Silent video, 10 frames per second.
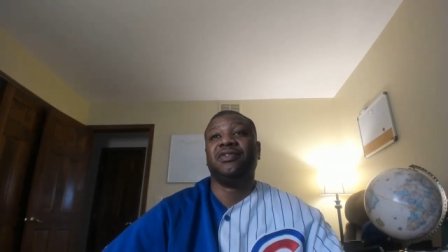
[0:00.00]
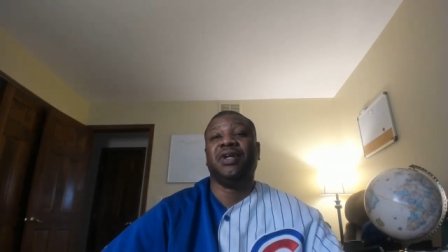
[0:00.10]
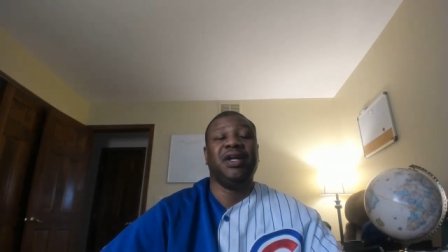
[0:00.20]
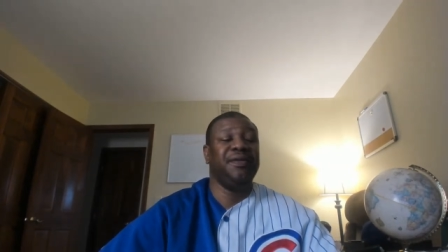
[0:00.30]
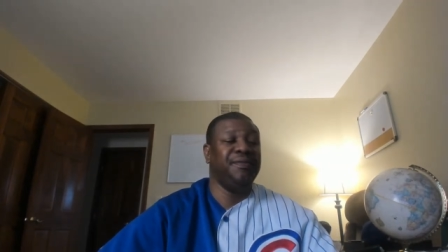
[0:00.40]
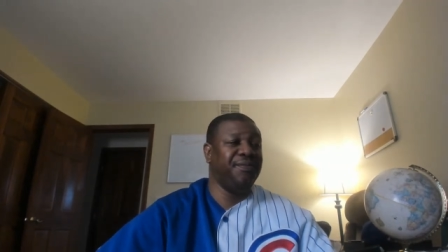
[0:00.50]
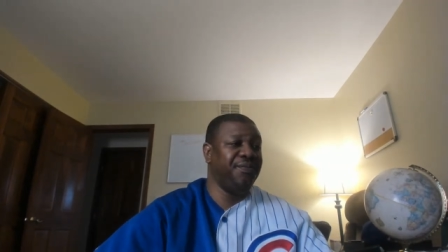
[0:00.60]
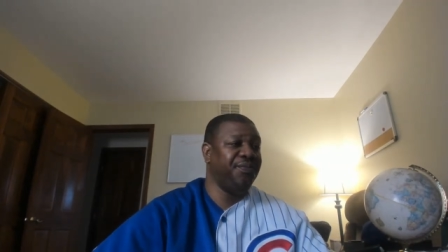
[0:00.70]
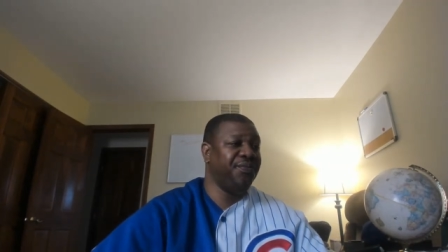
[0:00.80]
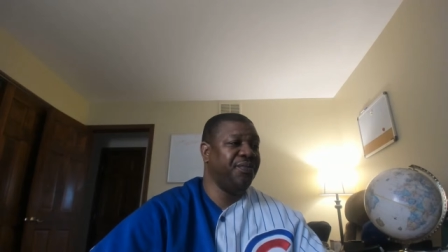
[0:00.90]
right?
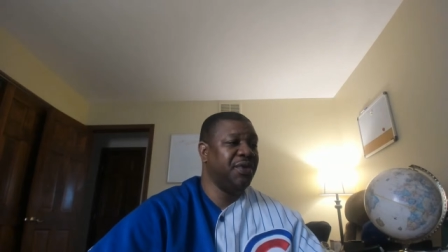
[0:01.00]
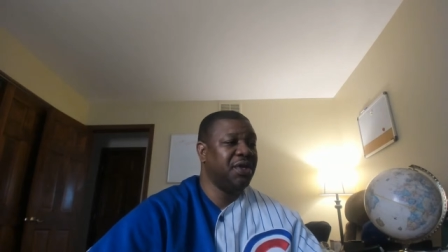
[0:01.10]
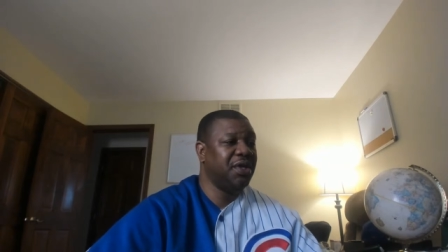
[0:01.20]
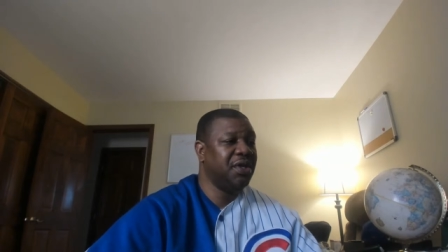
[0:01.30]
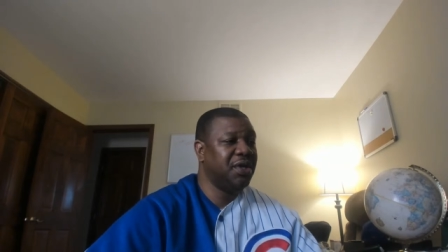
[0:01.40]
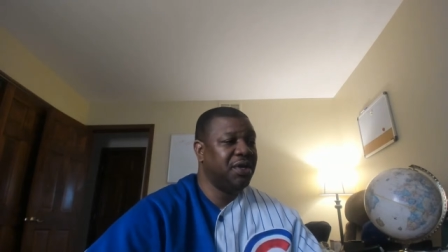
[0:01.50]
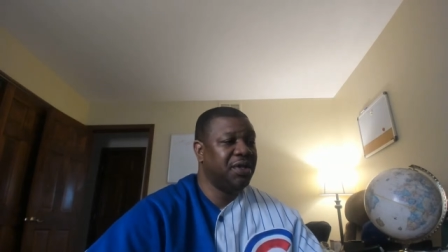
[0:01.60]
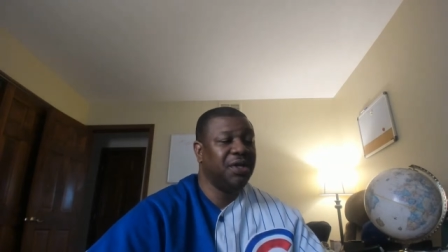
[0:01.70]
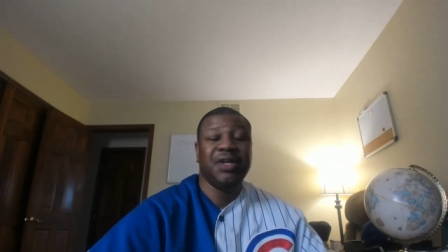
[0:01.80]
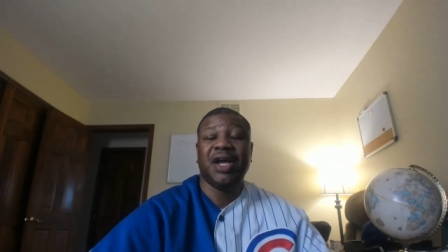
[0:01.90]

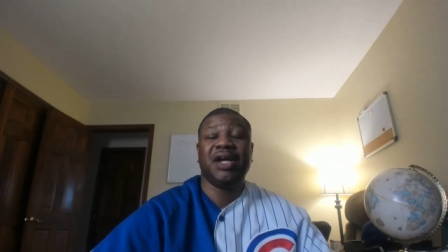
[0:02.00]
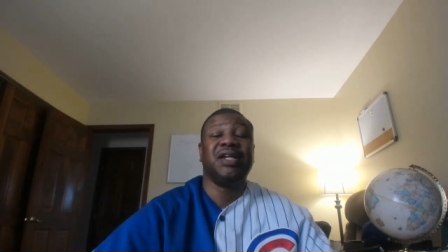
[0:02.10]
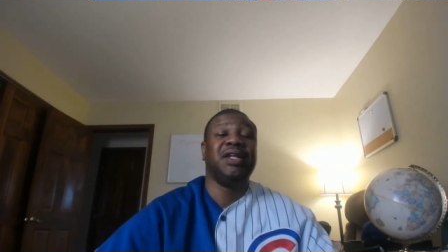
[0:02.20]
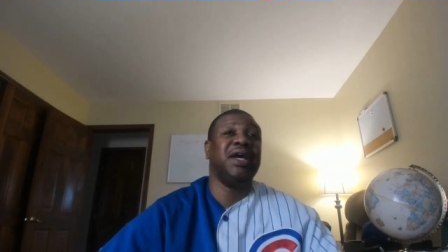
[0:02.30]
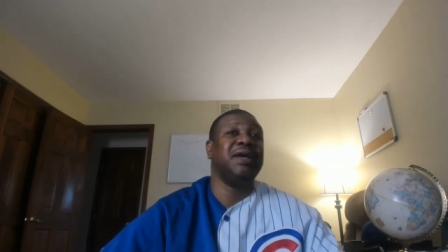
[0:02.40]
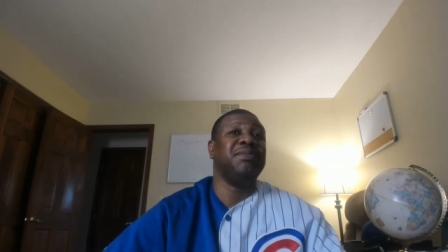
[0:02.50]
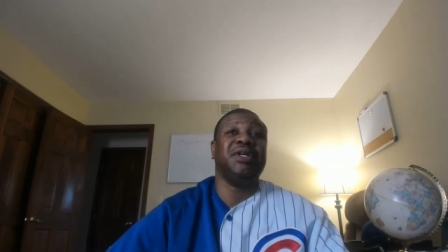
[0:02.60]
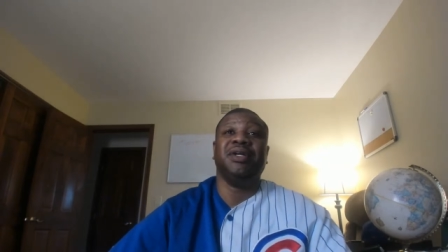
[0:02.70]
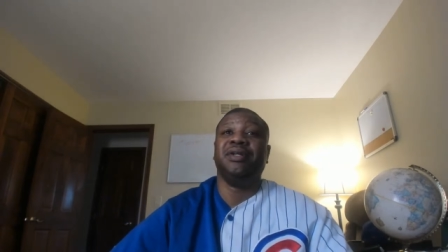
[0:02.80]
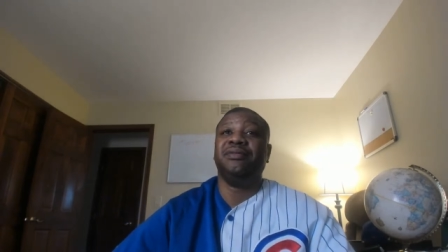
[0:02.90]
They're not going to like
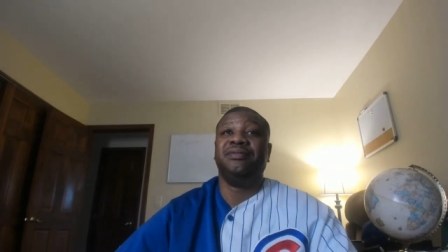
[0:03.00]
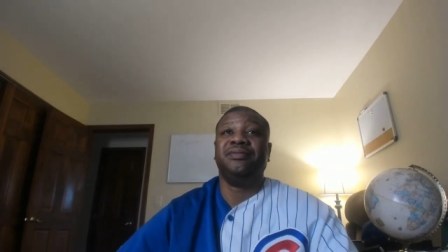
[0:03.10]
blood.